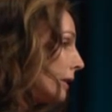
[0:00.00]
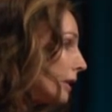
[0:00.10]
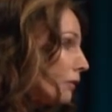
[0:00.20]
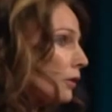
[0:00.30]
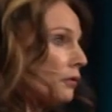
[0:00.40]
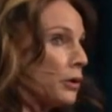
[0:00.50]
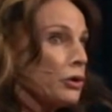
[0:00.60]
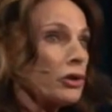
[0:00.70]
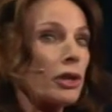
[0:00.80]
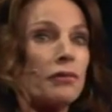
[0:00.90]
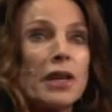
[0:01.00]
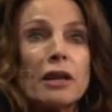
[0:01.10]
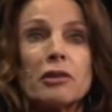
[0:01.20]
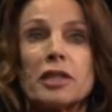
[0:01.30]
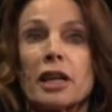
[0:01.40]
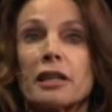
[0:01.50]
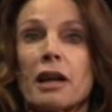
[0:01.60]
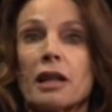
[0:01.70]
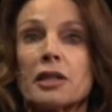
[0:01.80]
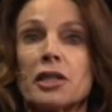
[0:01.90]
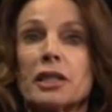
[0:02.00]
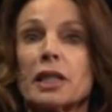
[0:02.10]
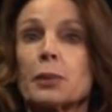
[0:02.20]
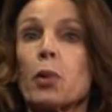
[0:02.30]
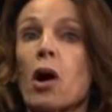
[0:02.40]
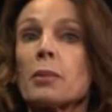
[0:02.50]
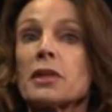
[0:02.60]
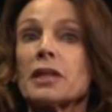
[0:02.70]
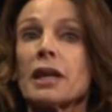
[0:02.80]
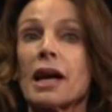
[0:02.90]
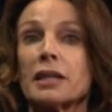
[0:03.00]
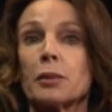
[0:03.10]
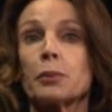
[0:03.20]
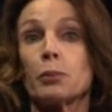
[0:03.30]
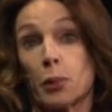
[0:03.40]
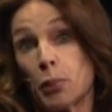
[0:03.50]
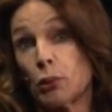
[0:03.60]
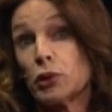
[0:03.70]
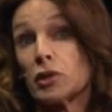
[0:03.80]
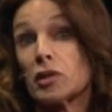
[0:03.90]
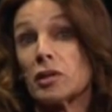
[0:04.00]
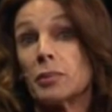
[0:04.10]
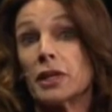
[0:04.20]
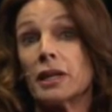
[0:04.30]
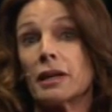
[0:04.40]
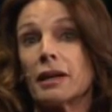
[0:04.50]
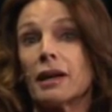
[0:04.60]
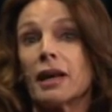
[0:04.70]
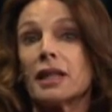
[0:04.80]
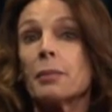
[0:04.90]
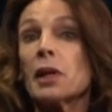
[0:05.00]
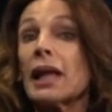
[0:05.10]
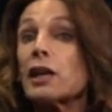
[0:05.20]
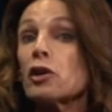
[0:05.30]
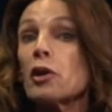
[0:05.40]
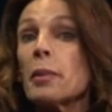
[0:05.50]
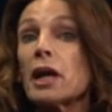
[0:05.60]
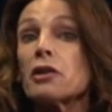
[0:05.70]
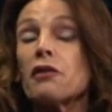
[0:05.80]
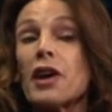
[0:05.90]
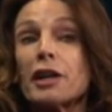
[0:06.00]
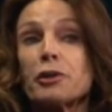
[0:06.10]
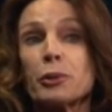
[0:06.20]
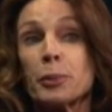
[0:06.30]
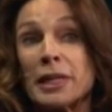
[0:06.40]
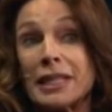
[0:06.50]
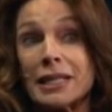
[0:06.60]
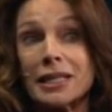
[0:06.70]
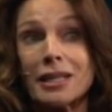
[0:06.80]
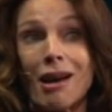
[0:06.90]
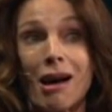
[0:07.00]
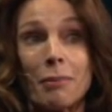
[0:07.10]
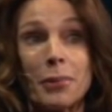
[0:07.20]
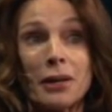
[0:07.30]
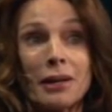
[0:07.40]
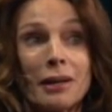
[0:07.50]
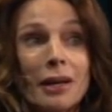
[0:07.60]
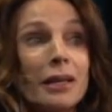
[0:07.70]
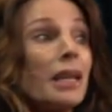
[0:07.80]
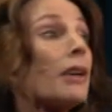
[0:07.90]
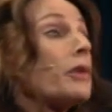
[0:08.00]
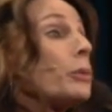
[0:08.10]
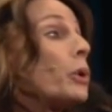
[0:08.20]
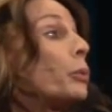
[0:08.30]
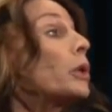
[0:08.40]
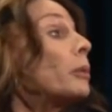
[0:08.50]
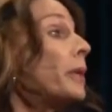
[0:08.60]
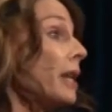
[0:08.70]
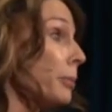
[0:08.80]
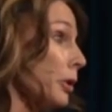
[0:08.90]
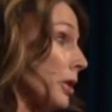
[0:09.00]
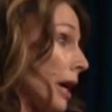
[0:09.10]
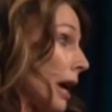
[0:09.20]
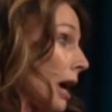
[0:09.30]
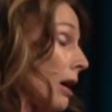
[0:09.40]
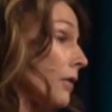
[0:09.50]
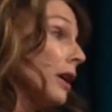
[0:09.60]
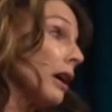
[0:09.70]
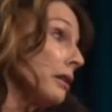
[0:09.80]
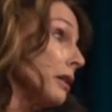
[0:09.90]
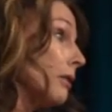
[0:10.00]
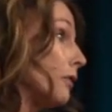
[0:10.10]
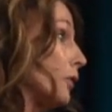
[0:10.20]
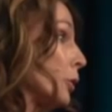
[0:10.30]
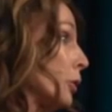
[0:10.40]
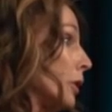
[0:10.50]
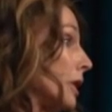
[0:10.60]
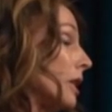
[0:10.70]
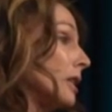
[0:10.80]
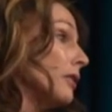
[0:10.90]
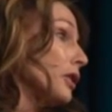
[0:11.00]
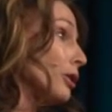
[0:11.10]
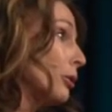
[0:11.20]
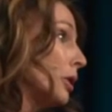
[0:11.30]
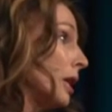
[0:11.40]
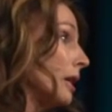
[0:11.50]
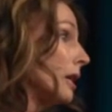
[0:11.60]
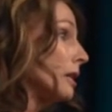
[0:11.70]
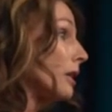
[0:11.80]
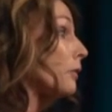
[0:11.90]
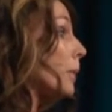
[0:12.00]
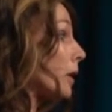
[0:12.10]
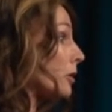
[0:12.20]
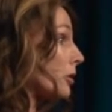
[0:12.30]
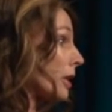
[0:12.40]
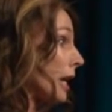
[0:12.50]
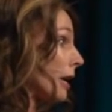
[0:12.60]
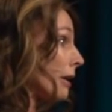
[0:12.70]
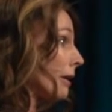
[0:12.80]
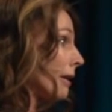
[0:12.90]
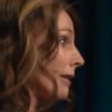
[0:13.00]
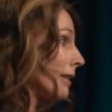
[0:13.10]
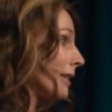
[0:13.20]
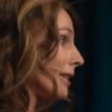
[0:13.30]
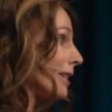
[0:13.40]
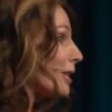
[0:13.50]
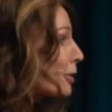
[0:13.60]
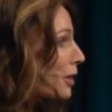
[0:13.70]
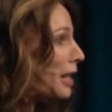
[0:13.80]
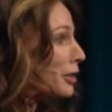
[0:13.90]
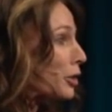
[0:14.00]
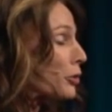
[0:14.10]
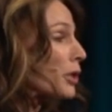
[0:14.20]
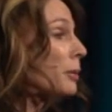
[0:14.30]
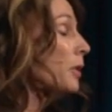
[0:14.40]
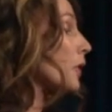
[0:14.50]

If the future of nanotechnology is as promising as it proposes to be, that molecular manufacturing will be desktop, and everyone will be able to have enough food, enough clothing, enough medical care. So that's a dream